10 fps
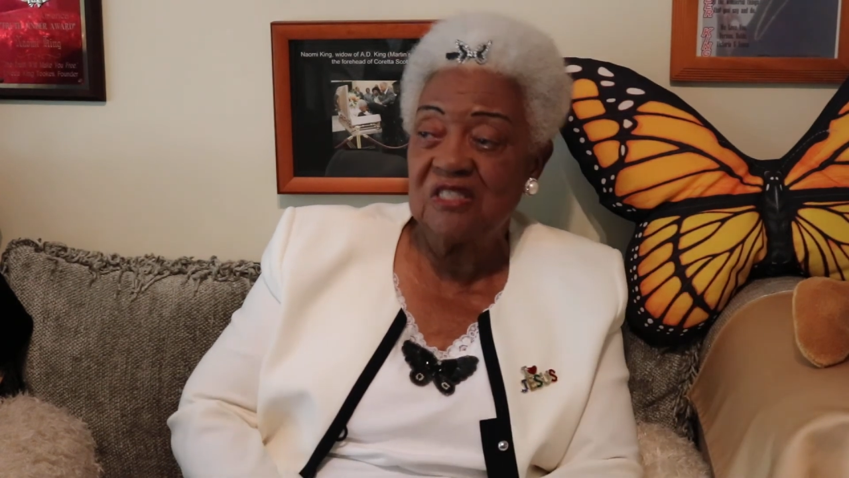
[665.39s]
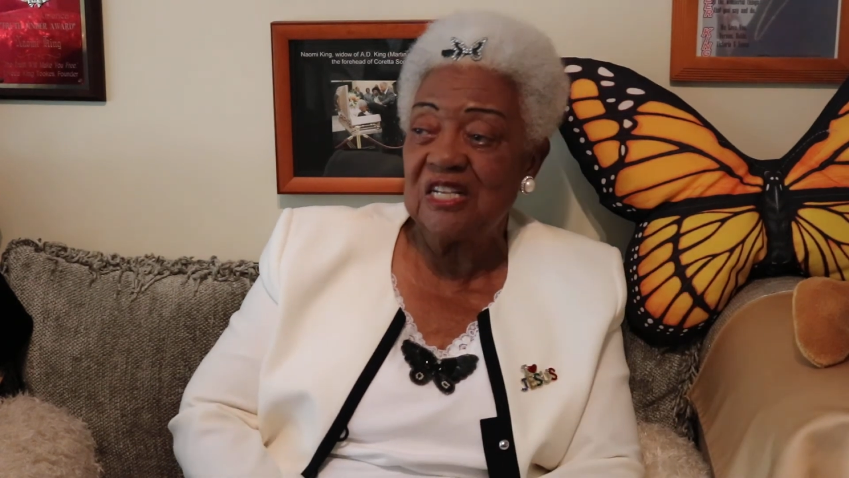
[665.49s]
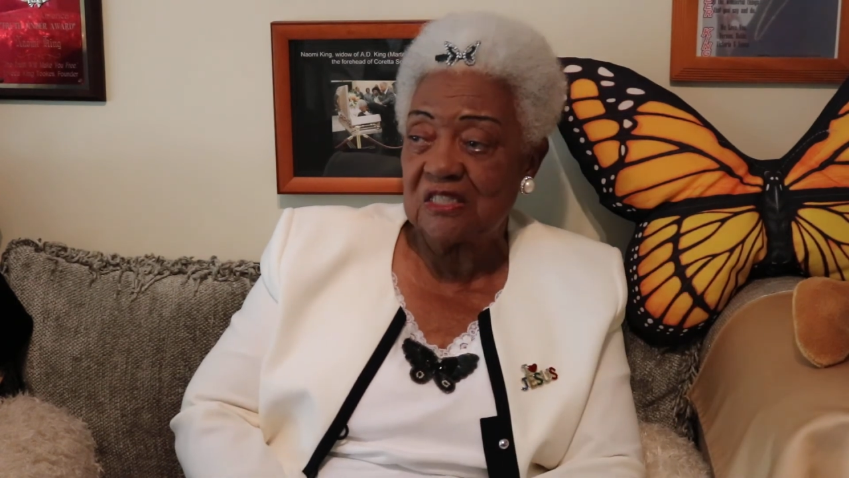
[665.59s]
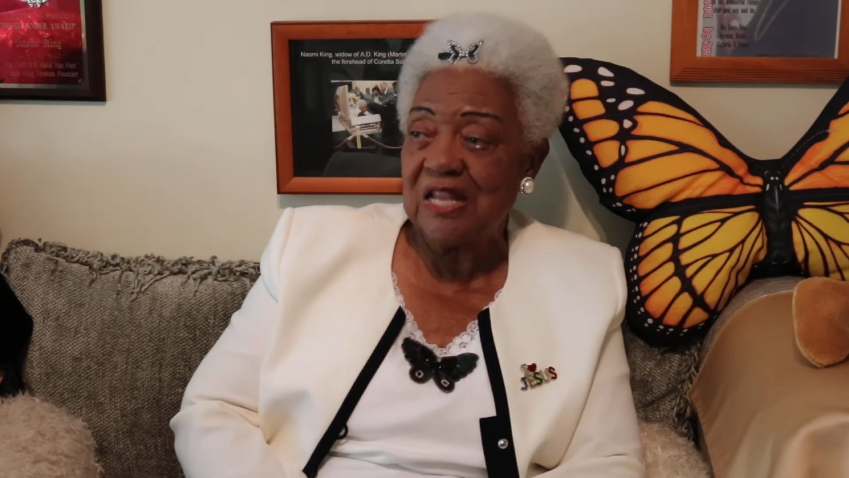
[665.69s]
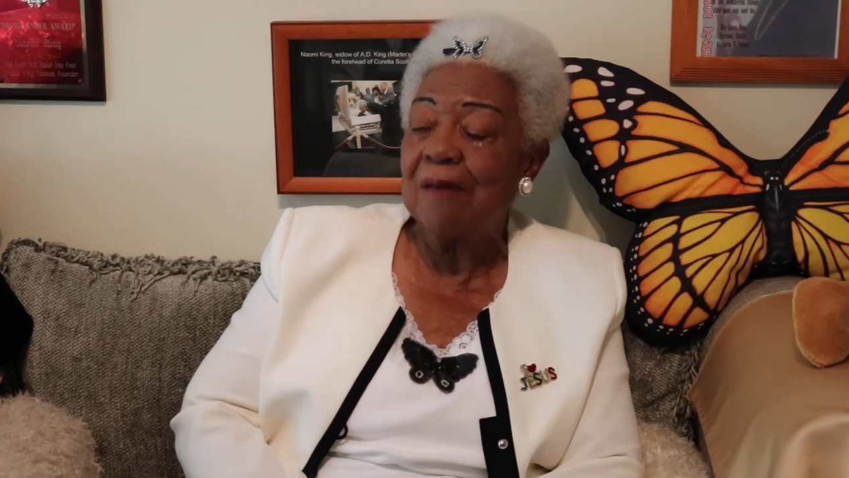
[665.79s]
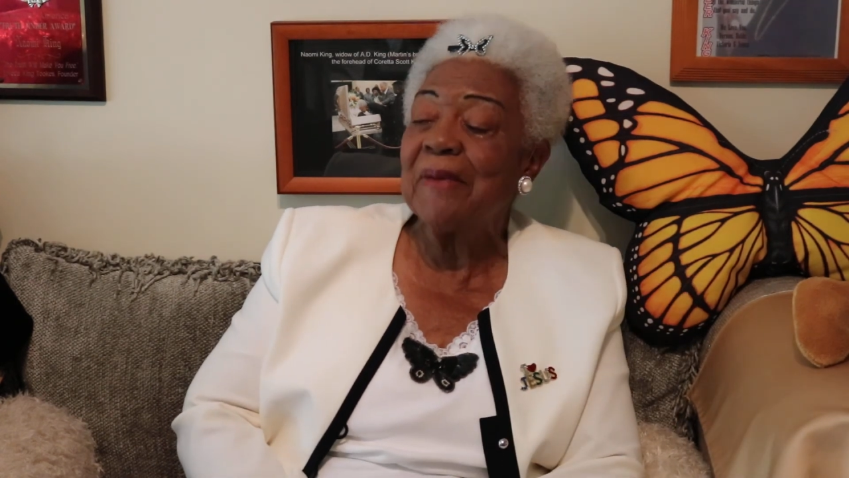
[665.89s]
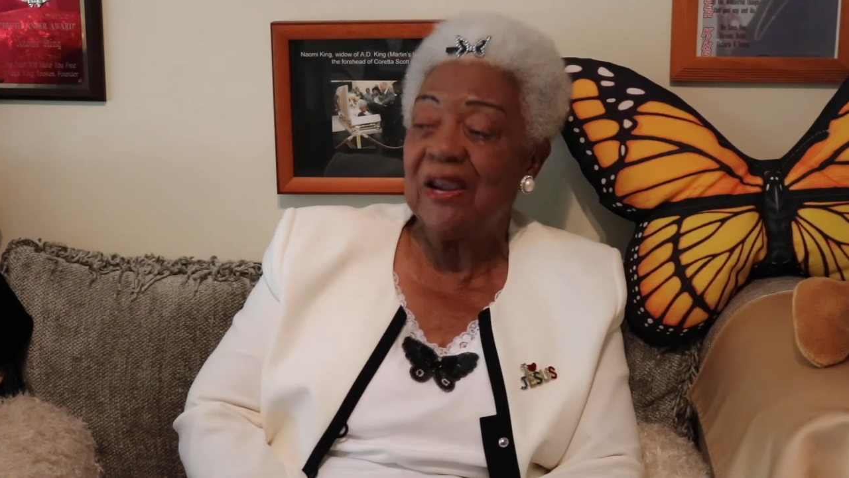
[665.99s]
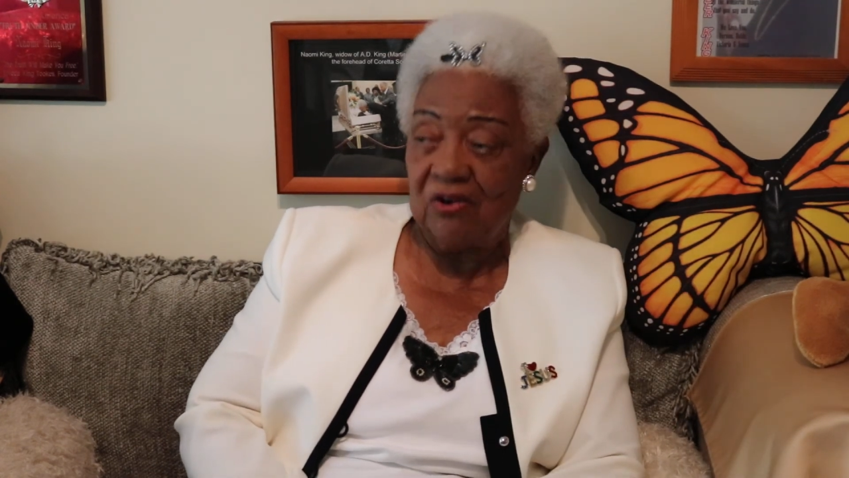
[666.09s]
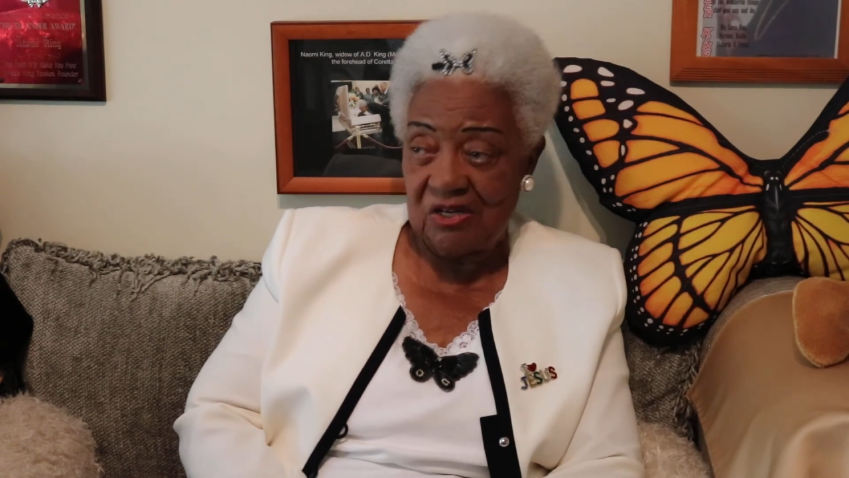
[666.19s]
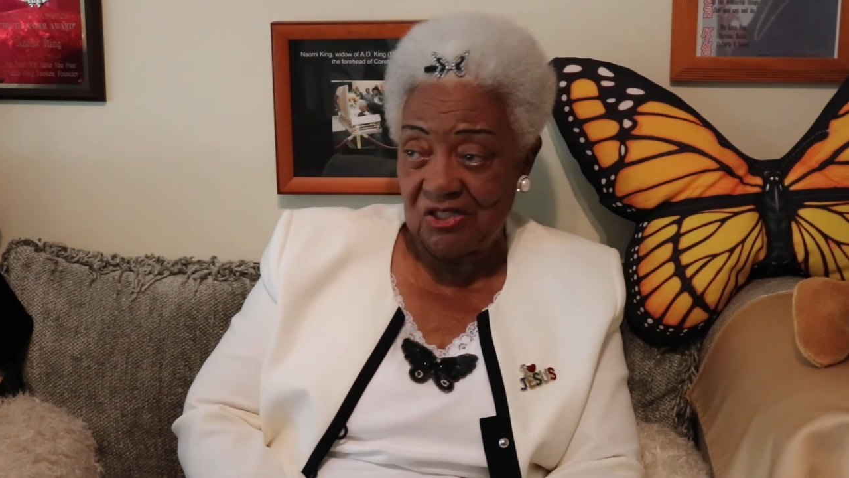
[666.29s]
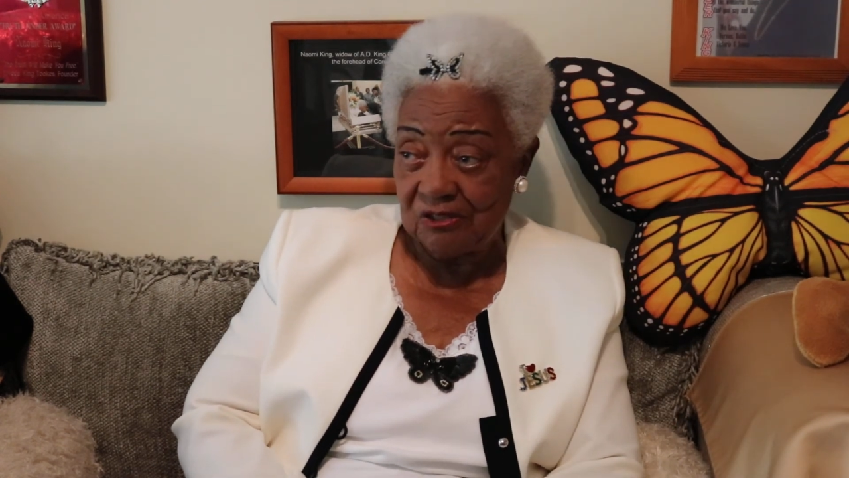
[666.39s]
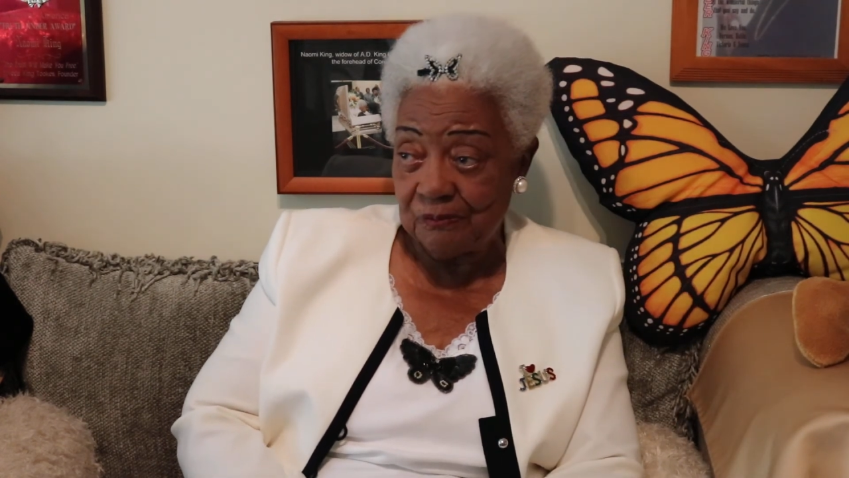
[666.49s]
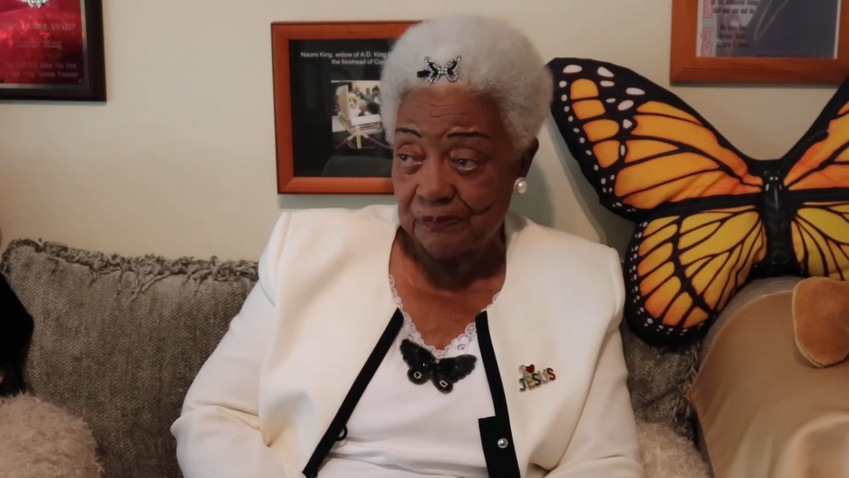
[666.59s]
since that marriage.